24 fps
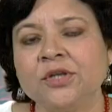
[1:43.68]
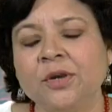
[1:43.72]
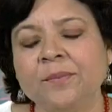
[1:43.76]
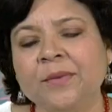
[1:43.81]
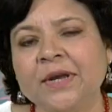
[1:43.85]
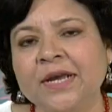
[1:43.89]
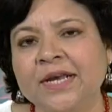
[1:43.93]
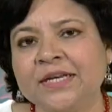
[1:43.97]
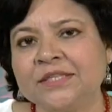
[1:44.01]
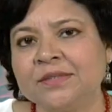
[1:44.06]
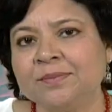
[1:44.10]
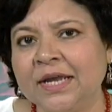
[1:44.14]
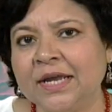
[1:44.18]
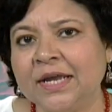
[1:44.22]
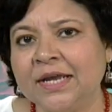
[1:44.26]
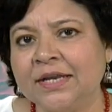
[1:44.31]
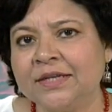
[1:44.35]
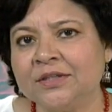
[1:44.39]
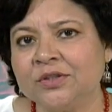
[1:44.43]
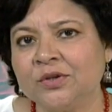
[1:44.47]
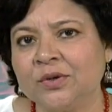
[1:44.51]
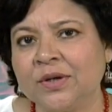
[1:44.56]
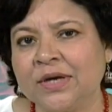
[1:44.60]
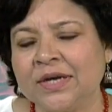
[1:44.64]
Soumya,
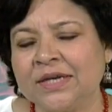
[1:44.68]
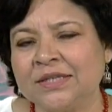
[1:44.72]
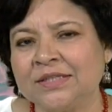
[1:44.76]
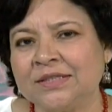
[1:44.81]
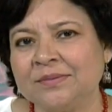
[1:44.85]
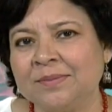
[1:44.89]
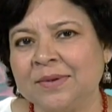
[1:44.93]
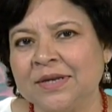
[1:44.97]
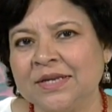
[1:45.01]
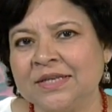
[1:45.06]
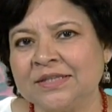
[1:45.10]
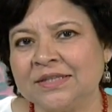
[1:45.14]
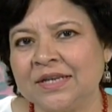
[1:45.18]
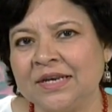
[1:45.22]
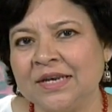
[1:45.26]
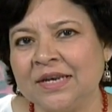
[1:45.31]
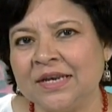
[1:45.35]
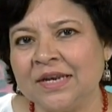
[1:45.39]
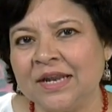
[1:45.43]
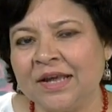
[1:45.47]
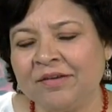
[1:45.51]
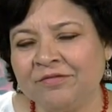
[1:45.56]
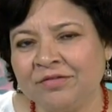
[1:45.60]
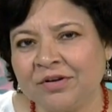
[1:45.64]
explain to us, please, the
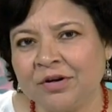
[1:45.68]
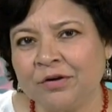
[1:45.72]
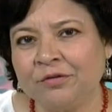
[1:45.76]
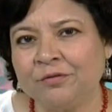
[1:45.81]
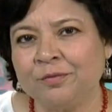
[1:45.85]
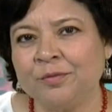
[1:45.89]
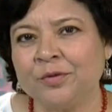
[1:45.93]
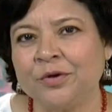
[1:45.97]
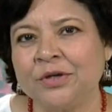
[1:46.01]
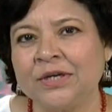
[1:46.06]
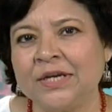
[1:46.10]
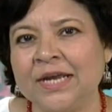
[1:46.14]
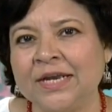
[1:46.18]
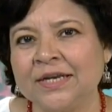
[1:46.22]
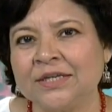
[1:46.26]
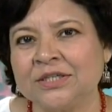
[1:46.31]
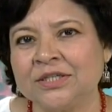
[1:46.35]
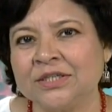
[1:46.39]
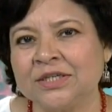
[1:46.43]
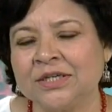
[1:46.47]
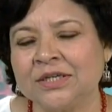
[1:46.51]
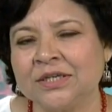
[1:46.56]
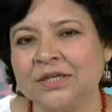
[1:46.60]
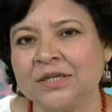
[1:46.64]
level of
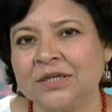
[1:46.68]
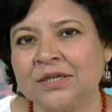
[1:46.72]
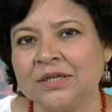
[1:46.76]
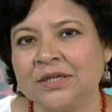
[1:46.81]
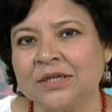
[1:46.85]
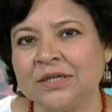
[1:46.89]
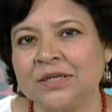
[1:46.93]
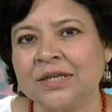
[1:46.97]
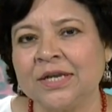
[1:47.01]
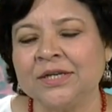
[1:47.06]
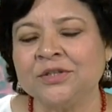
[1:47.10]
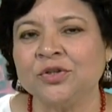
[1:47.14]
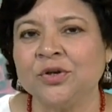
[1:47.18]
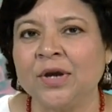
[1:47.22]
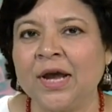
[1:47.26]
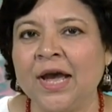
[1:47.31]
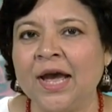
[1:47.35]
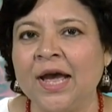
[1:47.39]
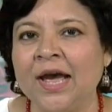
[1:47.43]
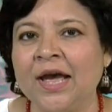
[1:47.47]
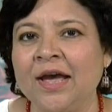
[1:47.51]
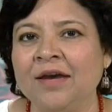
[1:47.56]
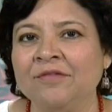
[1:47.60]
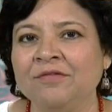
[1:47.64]
protection that you
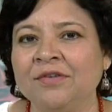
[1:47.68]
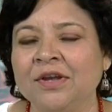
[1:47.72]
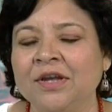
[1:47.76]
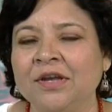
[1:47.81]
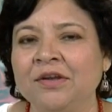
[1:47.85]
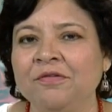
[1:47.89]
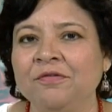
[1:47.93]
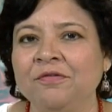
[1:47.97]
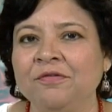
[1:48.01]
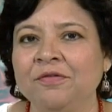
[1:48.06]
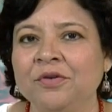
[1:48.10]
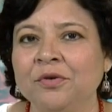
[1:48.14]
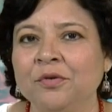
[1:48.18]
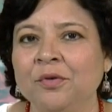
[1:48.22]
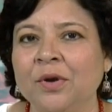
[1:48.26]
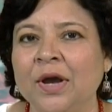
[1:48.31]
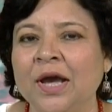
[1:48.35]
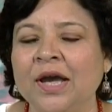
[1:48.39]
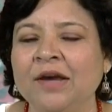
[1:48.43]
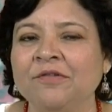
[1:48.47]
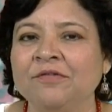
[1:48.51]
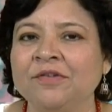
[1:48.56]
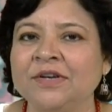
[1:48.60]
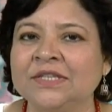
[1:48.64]
have if you
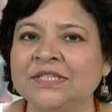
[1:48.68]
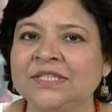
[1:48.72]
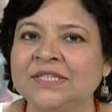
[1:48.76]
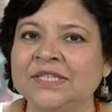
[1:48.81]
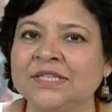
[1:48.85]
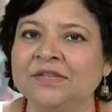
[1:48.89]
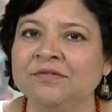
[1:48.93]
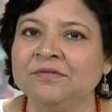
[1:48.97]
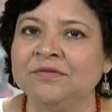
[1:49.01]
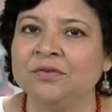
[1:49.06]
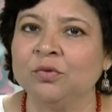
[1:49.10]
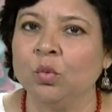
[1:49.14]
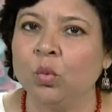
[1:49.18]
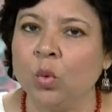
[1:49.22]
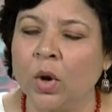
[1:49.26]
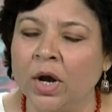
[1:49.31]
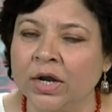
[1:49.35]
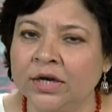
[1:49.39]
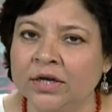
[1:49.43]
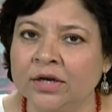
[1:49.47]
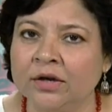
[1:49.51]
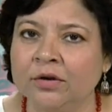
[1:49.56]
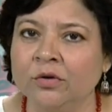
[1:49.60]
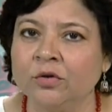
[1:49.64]
have received
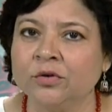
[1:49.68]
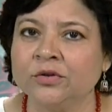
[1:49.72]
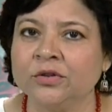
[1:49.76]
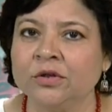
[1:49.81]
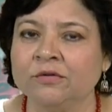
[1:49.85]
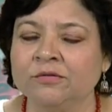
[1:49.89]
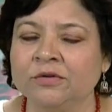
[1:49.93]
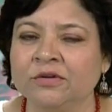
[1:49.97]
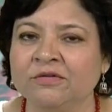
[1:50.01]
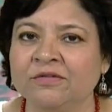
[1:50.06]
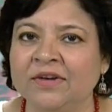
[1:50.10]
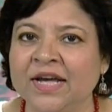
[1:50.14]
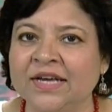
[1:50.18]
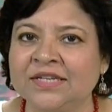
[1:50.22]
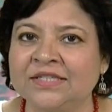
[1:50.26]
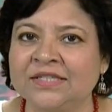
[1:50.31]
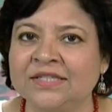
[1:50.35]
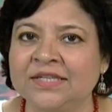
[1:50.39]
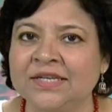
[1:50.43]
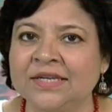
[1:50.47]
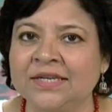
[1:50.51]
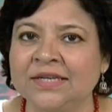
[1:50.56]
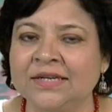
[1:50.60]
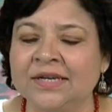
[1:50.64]
one dose of the
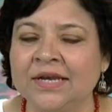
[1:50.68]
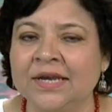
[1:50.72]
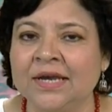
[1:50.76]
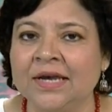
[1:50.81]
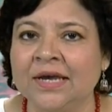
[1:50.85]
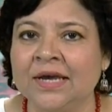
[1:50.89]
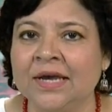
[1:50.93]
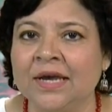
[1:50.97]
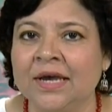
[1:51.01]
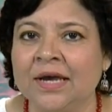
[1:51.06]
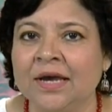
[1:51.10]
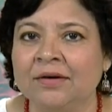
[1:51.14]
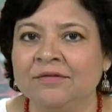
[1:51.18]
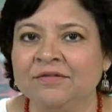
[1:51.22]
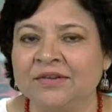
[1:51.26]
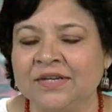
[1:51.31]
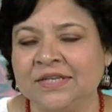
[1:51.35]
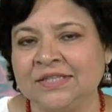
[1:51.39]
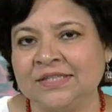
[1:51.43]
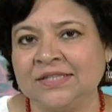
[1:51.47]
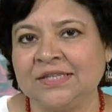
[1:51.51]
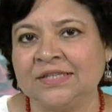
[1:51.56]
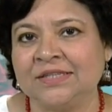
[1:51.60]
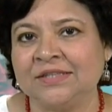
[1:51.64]
vaccine
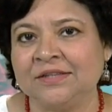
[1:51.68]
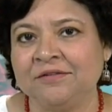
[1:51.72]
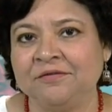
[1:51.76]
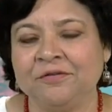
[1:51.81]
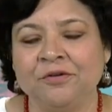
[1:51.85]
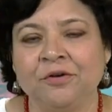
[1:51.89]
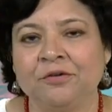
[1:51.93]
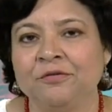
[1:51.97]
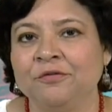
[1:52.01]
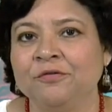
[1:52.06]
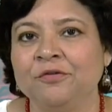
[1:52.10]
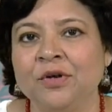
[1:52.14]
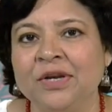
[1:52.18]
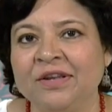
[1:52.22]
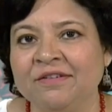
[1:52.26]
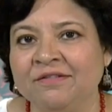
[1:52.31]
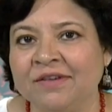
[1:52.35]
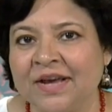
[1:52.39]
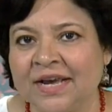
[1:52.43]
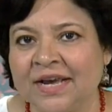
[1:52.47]
versus if you're fully